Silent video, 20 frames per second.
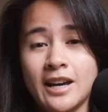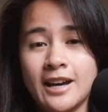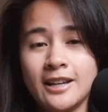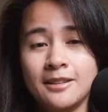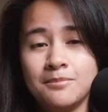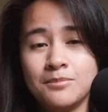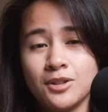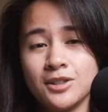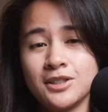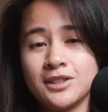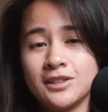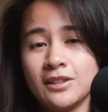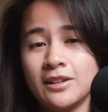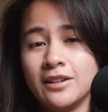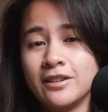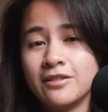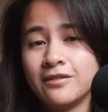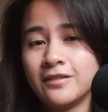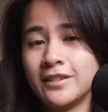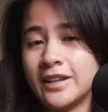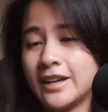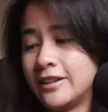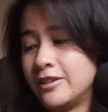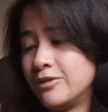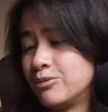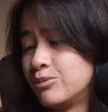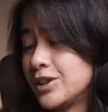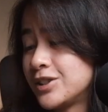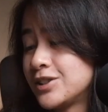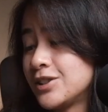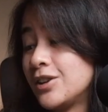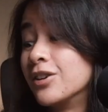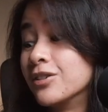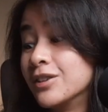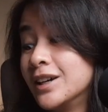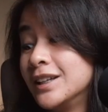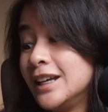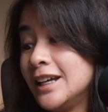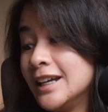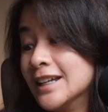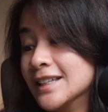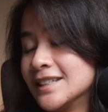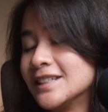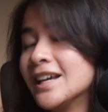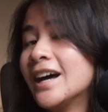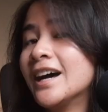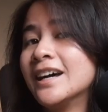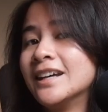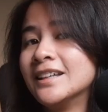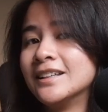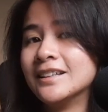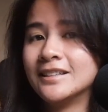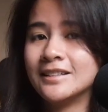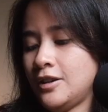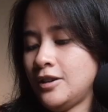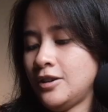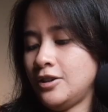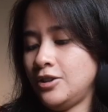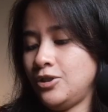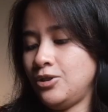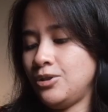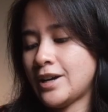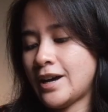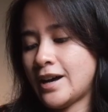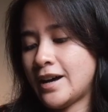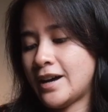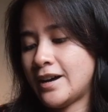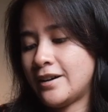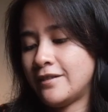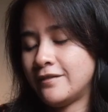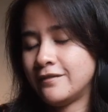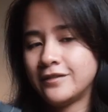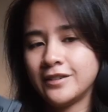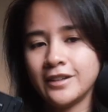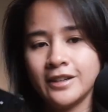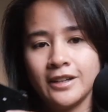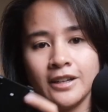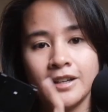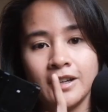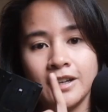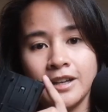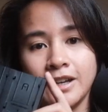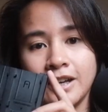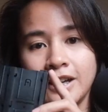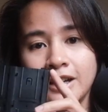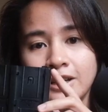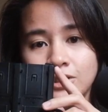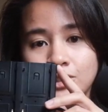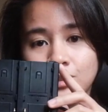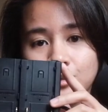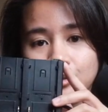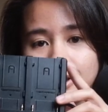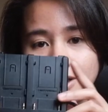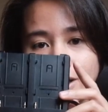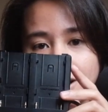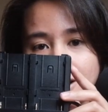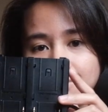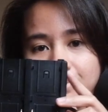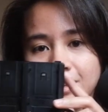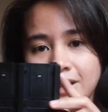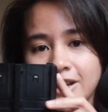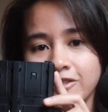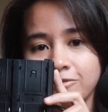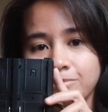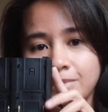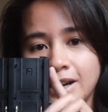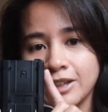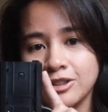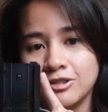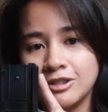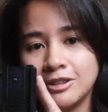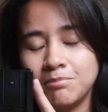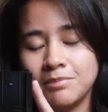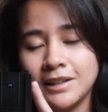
add more stuff than what's already inside. You have a dual NPF battery